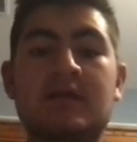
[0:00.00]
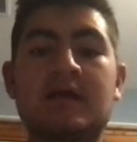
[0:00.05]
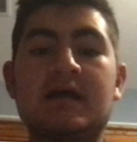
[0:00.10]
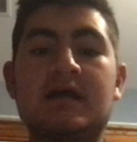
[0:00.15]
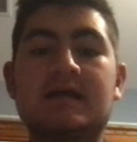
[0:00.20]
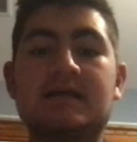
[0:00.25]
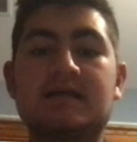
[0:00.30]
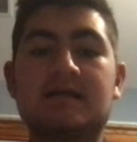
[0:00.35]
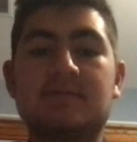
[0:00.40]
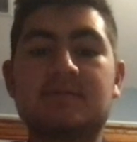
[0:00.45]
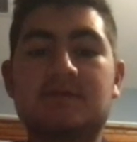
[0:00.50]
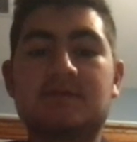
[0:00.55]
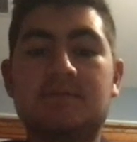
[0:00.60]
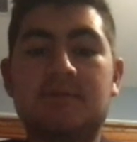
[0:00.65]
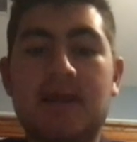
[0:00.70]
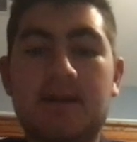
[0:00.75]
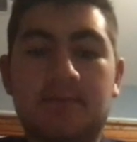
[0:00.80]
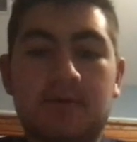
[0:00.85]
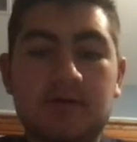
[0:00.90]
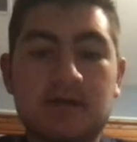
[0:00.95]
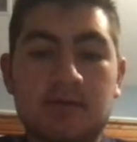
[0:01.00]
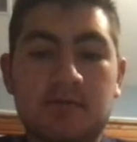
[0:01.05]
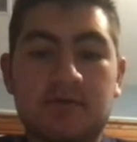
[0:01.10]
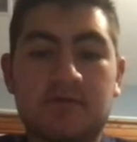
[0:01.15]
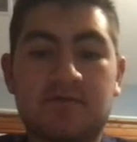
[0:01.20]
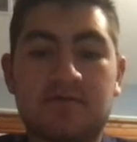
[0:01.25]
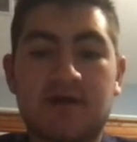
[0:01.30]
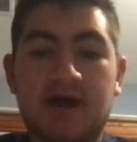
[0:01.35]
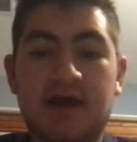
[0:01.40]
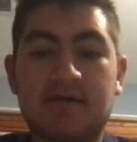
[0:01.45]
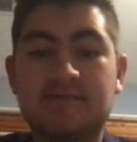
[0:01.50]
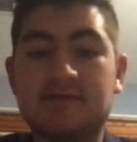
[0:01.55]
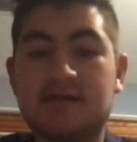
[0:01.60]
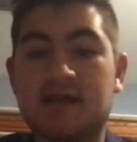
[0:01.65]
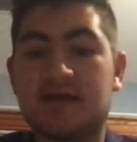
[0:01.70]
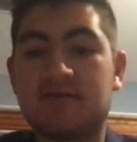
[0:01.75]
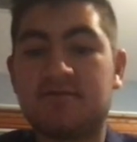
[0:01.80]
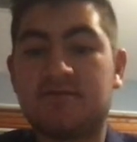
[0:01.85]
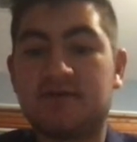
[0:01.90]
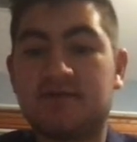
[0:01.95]
Slips of paper numbered 5,
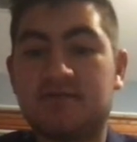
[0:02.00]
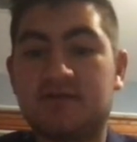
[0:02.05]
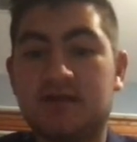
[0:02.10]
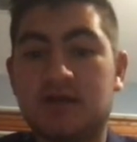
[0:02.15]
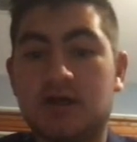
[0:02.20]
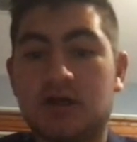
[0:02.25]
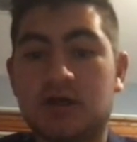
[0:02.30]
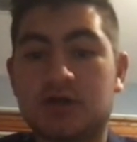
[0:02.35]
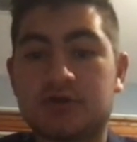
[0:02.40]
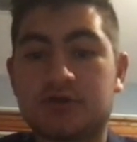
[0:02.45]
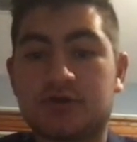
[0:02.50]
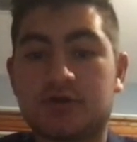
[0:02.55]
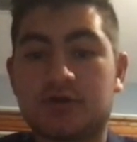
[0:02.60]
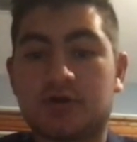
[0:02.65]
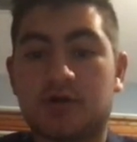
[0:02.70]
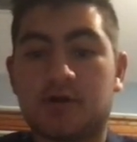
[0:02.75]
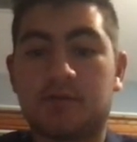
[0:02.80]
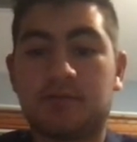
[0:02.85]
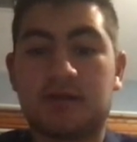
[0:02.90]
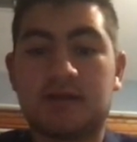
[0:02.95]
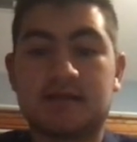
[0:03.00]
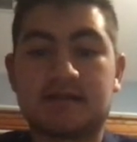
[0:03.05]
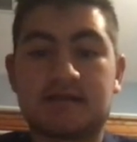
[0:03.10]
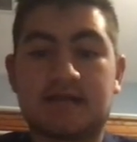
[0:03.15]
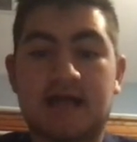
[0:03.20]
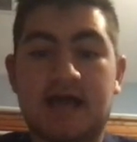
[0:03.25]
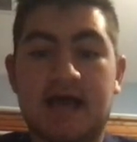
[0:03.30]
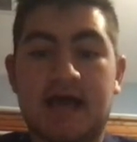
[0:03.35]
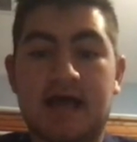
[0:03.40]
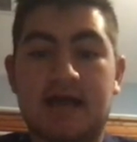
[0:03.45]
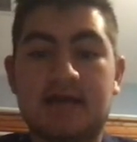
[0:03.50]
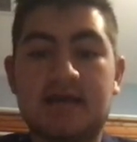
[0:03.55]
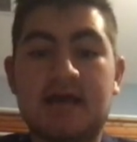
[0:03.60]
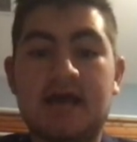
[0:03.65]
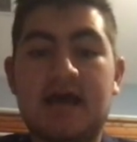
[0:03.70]
10, 50, and 100 are placed in a hat.